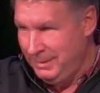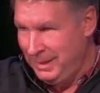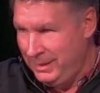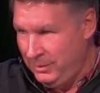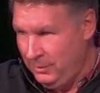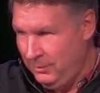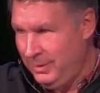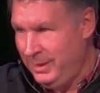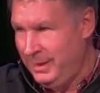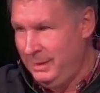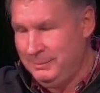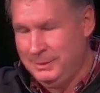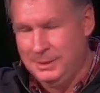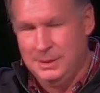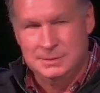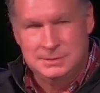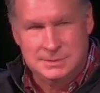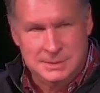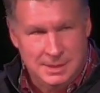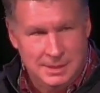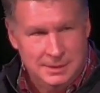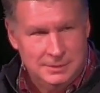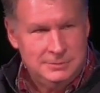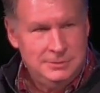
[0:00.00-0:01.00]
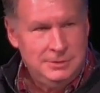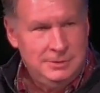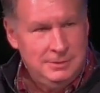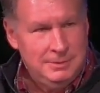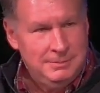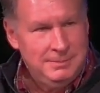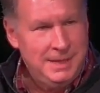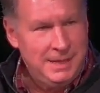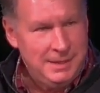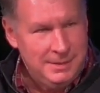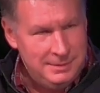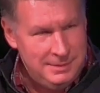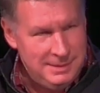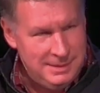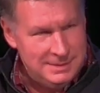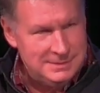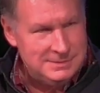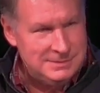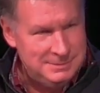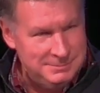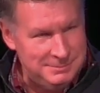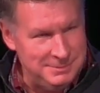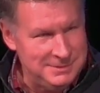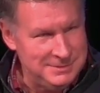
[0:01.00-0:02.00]
the way, I'm going to talk to you about
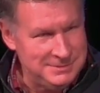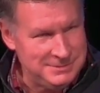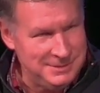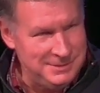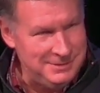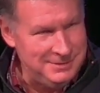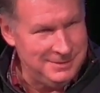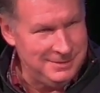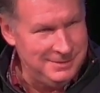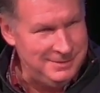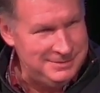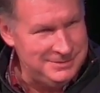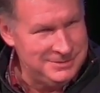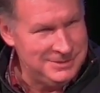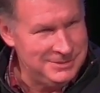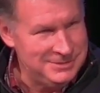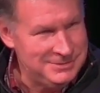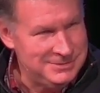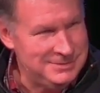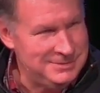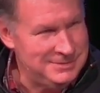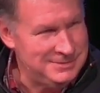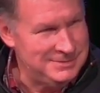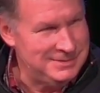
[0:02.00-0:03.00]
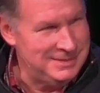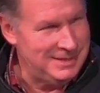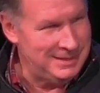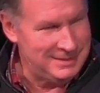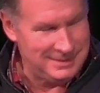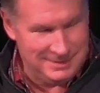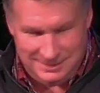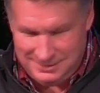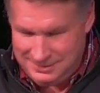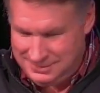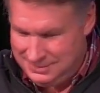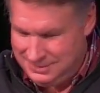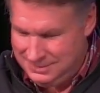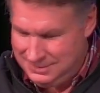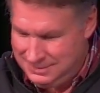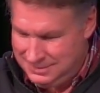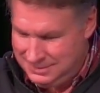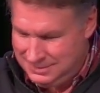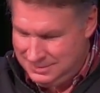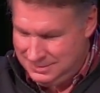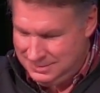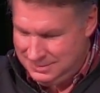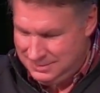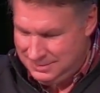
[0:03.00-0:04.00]
Onesimus here in just a second.
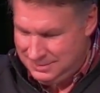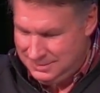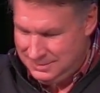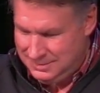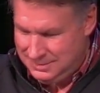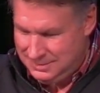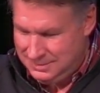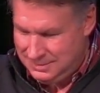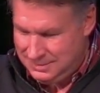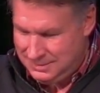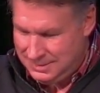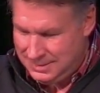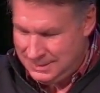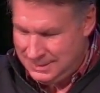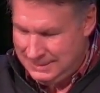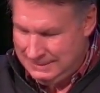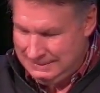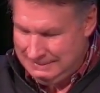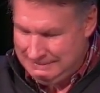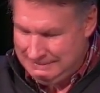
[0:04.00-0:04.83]
All right?